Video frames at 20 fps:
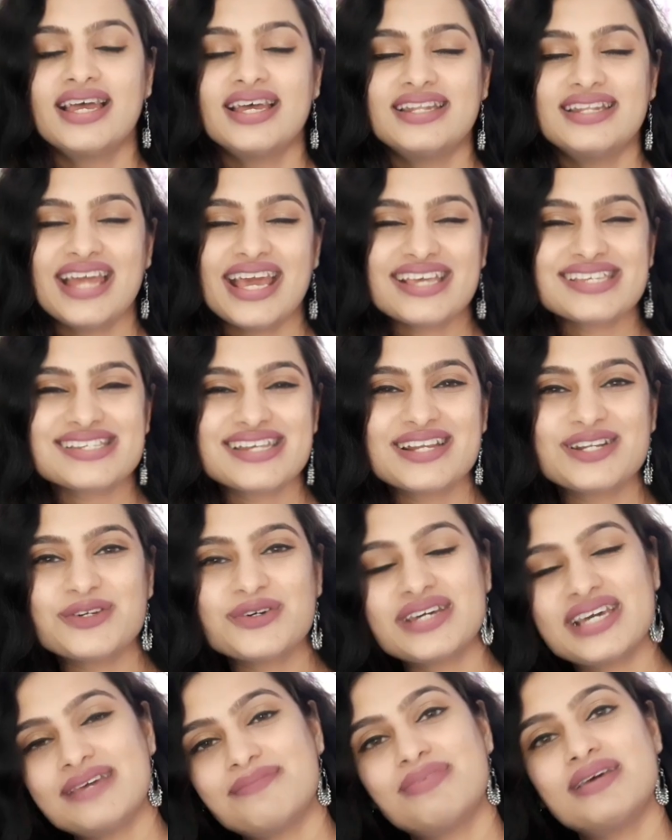Next thing
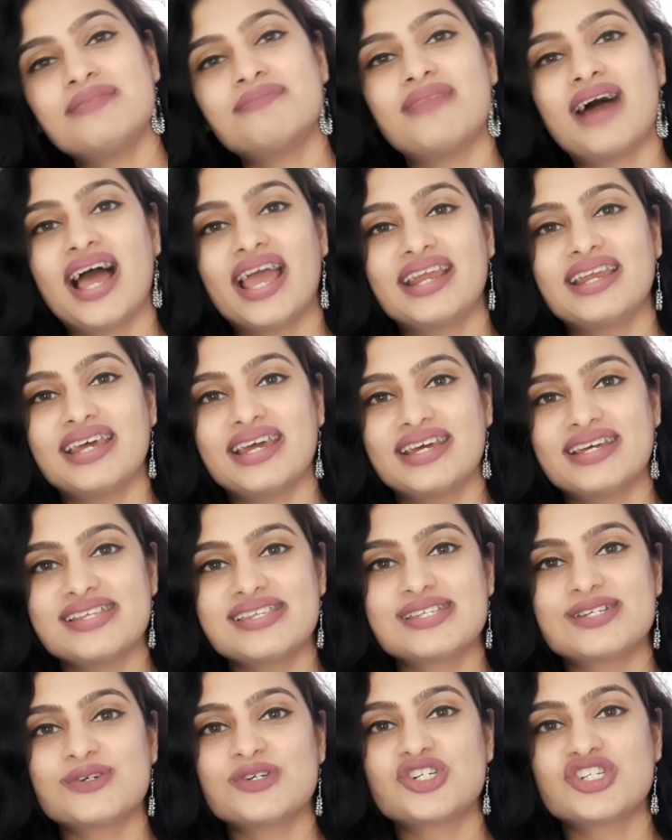to keep in mind
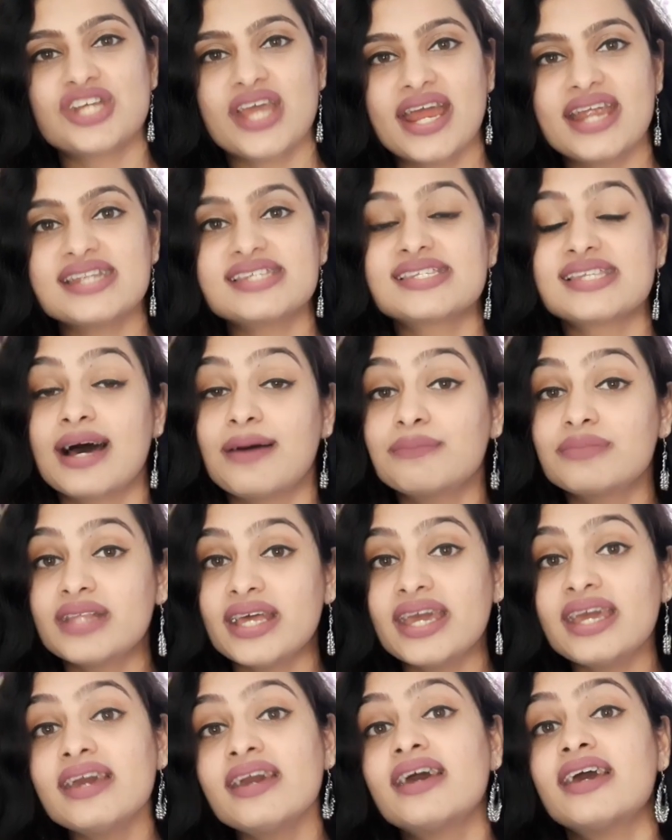is to share
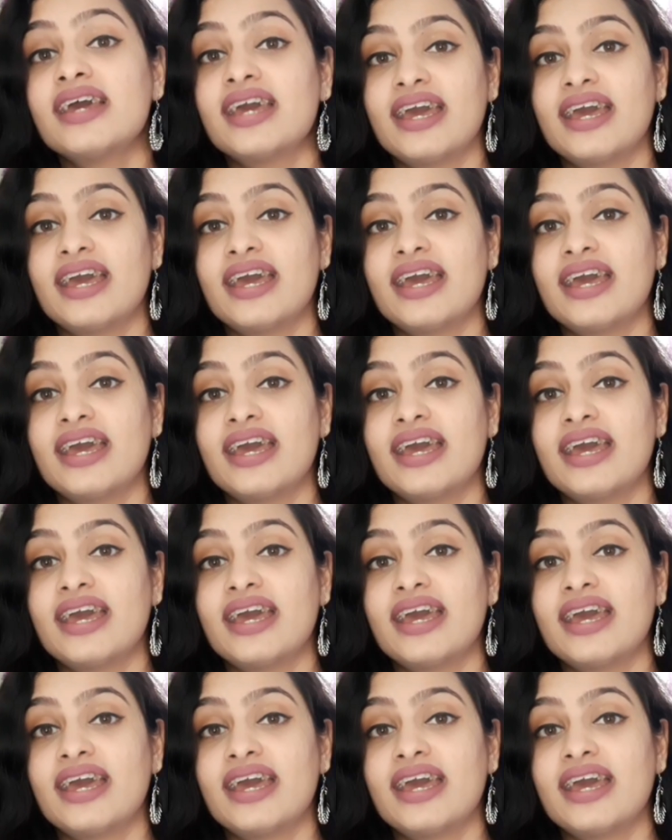something.